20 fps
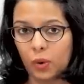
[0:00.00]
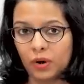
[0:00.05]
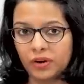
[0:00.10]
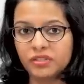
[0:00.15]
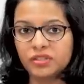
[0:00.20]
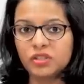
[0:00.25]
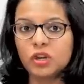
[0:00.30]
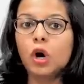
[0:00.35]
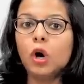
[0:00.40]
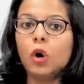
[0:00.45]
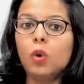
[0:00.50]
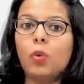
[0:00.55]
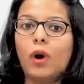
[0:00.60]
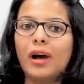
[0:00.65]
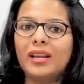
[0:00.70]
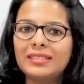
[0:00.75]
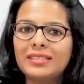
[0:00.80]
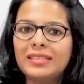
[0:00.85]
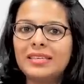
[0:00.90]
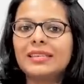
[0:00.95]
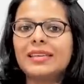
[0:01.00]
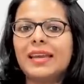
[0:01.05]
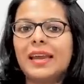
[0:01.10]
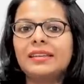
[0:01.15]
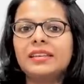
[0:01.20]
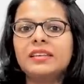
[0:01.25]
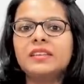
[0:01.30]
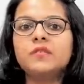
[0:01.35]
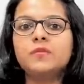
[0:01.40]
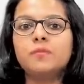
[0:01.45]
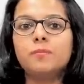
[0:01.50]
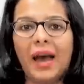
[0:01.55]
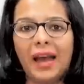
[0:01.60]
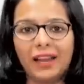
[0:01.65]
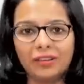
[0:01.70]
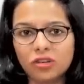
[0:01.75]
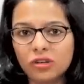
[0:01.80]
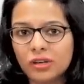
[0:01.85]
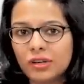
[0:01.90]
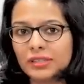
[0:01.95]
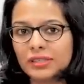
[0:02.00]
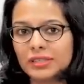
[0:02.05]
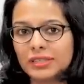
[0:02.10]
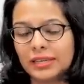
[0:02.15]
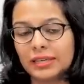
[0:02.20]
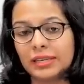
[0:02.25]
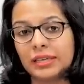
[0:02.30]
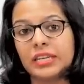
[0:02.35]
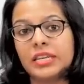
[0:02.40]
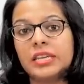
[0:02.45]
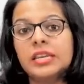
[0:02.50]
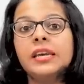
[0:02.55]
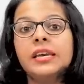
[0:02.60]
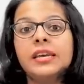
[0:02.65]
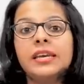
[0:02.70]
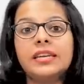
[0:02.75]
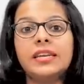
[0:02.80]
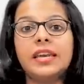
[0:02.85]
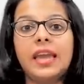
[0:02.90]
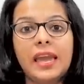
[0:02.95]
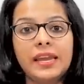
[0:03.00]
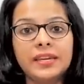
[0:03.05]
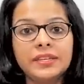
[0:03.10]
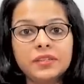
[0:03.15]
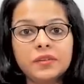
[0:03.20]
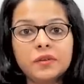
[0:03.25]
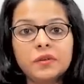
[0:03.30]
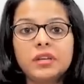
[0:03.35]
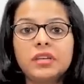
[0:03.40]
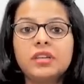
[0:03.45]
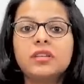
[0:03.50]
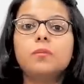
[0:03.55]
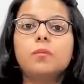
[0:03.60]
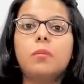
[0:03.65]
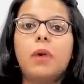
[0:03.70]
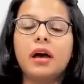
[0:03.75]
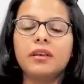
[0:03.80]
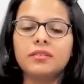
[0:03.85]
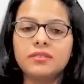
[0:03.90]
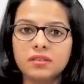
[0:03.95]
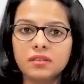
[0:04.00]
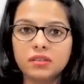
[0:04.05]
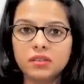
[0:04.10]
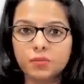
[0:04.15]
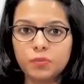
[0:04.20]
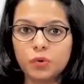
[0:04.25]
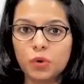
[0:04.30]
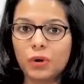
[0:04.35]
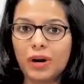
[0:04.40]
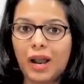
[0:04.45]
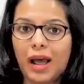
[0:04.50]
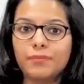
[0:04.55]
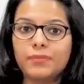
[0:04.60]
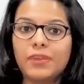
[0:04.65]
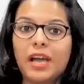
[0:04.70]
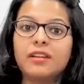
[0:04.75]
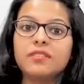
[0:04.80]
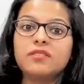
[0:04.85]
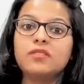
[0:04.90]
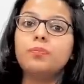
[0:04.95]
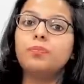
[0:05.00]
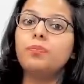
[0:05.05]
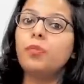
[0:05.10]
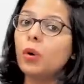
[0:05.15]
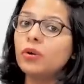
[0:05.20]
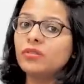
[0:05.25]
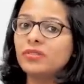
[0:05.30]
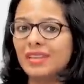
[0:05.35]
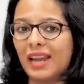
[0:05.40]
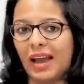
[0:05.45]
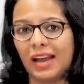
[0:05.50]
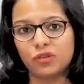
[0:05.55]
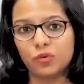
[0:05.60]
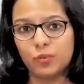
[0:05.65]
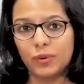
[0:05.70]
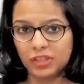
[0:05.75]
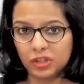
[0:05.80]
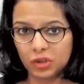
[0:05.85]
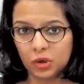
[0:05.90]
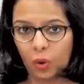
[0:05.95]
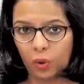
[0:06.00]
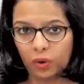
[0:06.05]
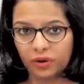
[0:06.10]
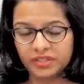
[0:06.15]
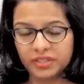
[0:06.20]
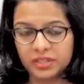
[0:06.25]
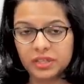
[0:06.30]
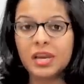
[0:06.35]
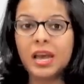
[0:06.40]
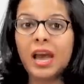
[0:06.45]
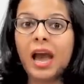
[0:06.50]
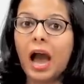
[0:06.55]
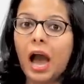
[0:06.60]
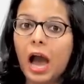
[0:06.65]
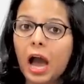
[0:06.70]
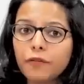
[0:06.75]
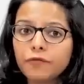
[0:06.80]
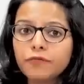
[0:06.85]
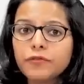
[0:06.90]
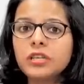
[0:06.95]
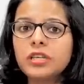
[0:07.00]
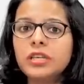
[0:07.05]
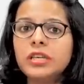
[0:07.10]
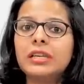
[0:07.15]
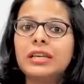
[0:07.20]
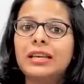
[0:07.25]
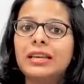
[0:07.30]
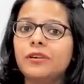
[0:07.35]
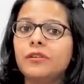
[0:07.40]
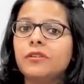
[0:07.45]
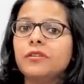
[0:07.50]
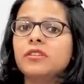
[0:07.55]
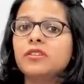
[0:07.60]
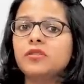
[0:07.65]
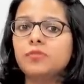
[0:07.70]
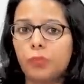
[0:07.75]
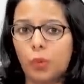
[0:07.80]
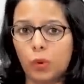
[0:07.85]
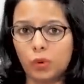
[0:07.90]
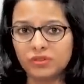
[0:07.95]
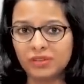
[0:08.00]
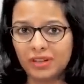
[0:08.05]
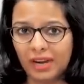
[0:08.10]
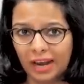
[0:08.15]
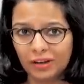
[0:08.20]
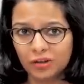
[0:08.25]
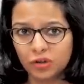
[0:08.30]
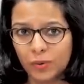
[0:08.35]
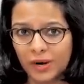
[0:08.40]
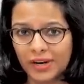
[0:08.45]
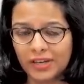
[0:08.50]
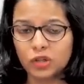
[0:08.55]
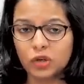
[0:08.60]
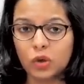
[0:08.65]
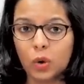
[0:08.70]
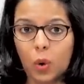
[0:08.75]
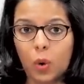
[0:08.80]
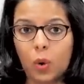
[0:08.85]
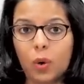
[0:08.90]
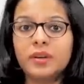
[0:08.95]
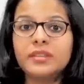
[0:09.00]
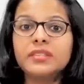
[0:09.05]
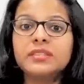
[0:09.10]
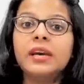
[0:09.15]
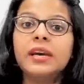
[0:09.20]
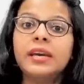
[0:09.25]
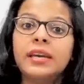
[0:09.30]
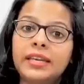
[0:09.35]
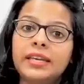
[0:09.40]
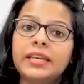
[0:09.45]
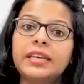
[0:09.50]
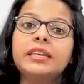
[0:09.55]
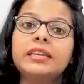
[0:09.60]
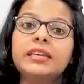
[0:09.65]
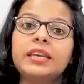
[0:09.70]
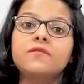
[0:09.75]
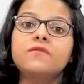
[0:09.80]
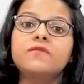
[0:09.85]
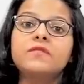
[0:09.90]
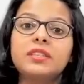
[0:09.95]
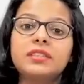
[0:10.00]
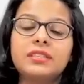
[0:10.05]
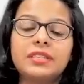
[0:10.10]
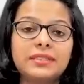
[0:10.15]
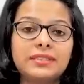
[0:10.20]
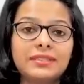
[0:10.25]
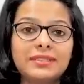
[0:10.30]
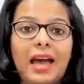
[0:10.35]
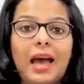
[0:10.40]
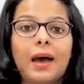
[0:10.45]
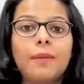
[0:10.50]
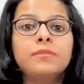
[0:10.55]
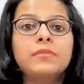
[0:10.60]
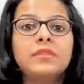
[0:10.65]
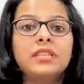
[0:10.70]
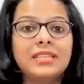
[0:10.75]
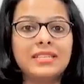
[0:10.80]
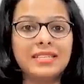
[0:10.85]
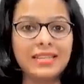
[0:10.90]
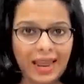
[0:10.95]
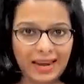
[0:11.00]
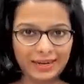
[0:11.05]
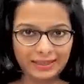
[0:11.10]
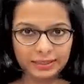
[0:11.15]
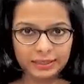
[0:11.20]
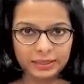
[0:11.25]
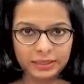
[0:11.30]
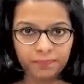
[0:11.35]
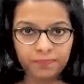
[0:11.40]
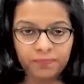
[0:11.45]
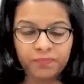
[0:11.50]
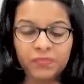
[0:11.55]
course. Once he gets his bachelor's degree, he enters in a master's program, that is a postgraduate course. After he clears his postgraduate course, he gives this exam NET.